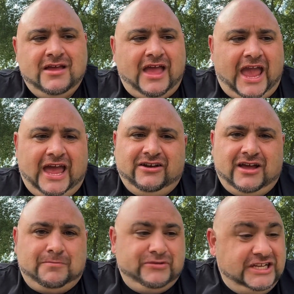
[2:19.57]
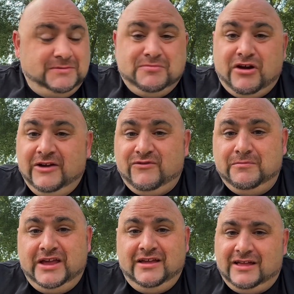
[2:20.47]
And please be praying for
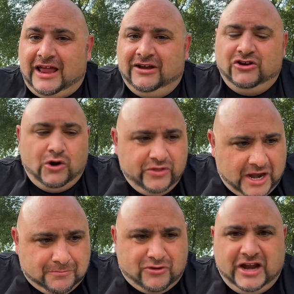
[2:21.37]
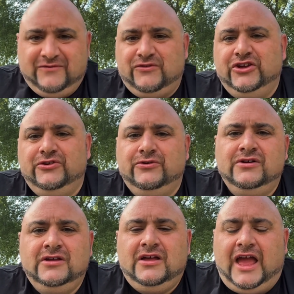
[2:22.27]
me, and know that I'm praying for you.
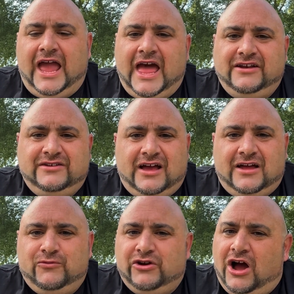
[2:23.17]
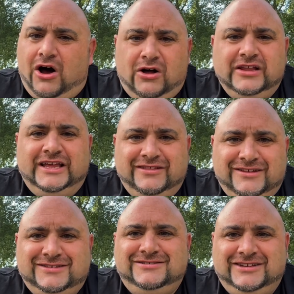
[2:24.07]
And we're all in
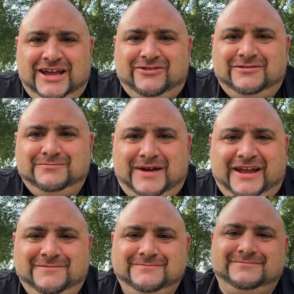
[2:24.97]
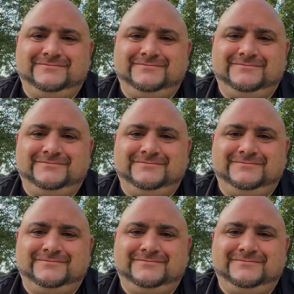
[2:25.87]
this together. Bye.